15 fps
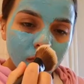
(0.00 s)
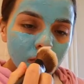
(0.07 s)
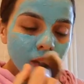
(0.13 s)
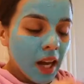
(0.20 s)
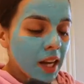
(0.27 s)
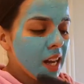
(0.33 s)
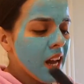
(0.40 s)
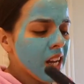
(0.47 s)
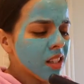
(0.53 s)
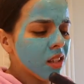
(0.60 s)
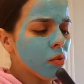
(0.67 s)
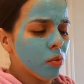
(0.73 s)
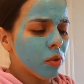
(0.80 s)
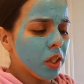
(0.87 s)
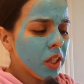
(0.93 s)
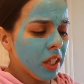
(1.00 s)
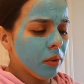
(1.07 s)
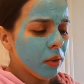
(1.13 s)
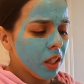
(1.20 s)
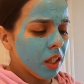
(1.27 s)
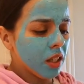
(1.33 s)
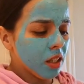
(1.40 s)
And it has a
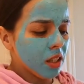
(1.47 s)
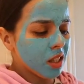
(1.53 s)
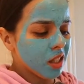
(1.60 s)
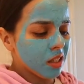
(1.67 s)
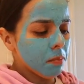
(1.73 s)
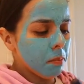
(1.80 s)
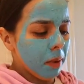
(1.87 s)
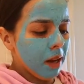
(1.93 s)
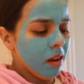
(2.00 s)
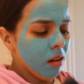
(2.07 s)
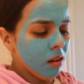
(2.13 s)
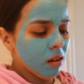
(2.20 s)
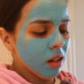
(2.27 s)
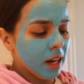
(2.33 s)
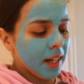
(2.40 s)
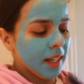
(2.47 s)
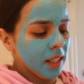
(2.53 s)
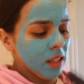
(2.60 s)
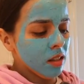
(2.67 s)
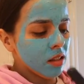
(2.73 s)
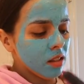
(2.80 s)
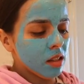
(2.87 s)
really good smell,
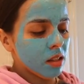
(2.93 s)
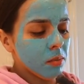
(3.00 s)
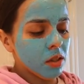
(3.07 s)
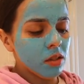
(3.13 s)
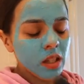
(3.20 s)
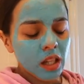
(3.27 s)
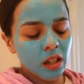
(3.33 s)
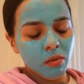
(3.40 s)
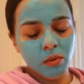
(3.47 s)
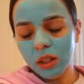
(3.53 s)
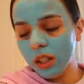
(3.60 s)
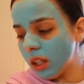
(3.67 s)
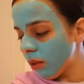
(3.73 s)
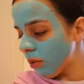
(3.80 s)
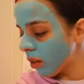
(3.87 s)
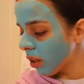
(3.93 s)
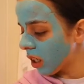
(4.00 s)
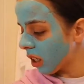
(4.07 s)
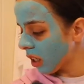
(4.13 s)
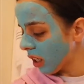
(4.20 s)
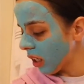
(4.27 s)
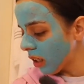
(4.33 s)
guys. It smells like really
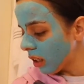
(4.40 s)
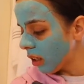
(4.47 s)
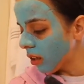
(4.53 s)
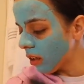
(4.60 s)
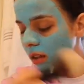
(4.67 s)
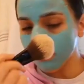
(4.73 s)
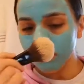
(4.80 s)
good.